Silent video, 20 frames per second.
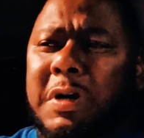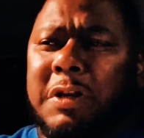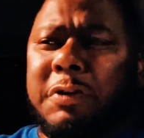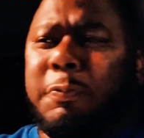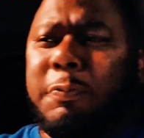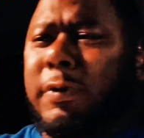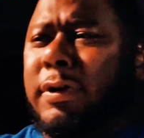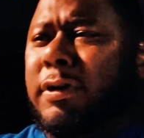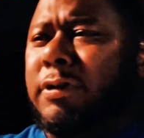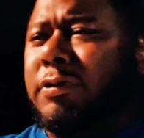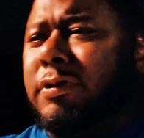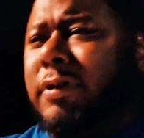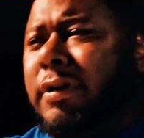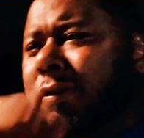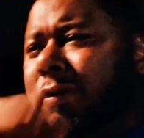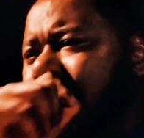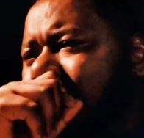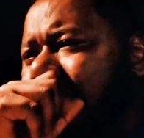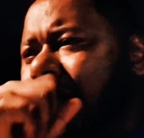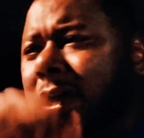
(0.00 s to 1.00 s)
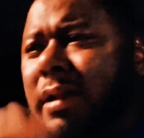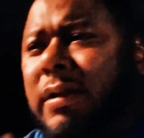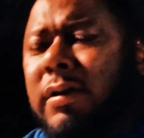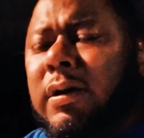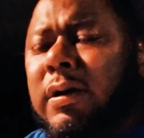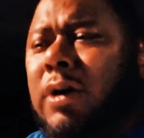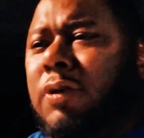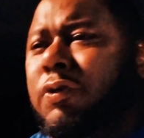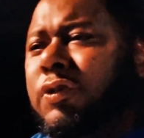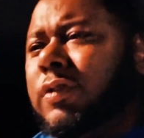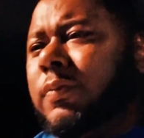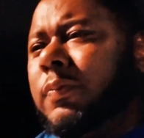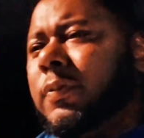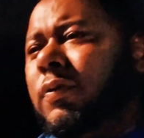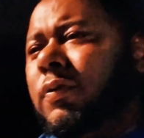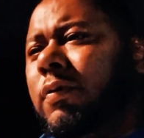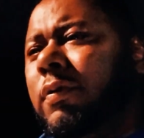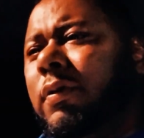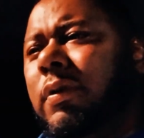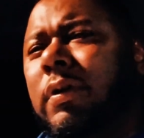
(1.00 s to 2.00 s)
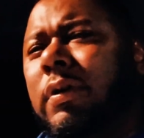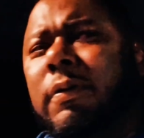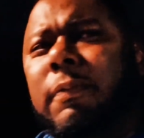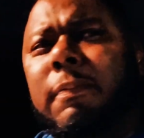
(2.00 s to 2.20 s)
My spiritual health is non-negotiable.